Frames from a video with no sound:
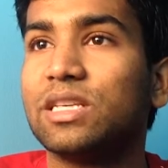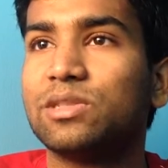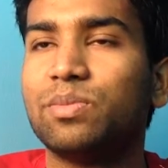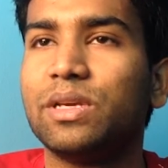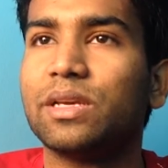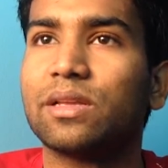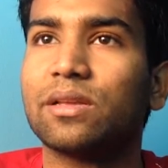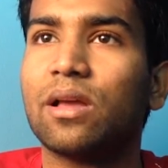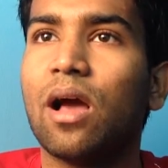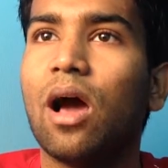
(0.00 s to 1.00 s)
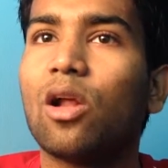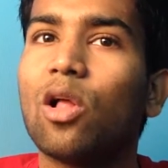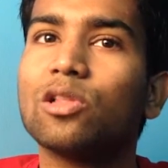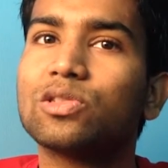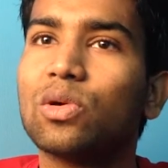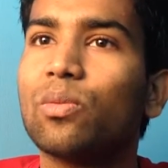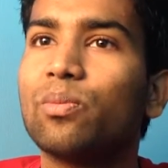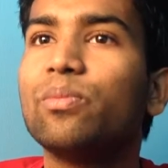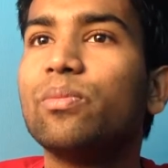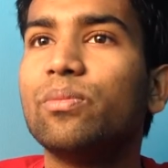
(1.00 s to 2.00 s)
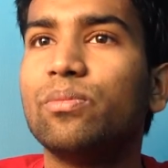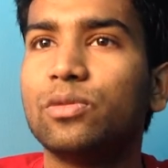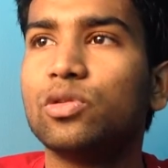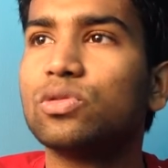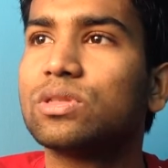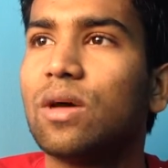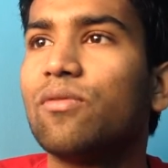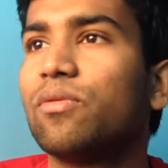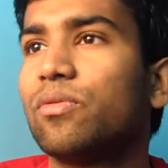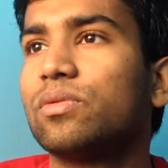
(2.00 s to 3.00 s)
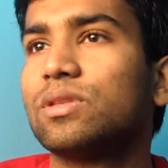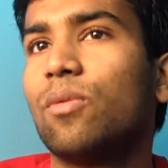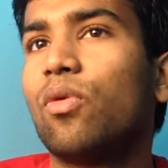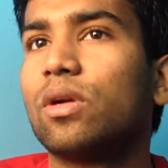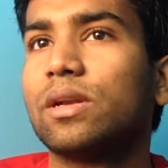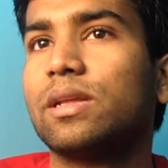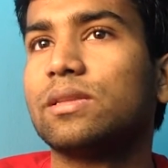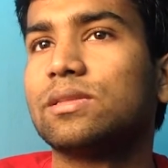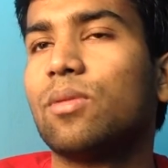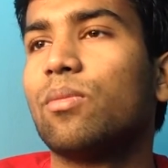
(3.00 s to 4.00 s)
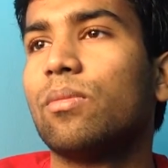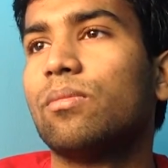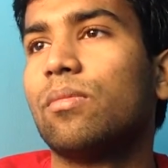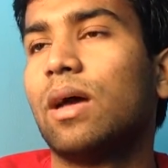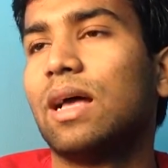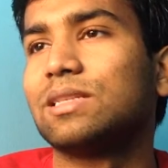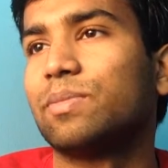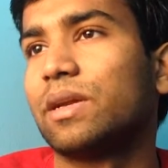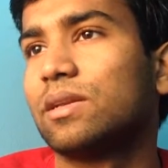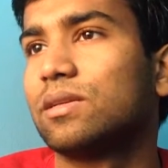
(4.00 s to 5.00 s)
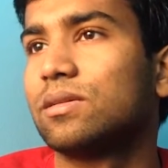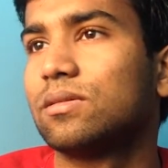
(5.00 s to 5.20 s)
PHP, uh, are also used some somewhat in some aspect.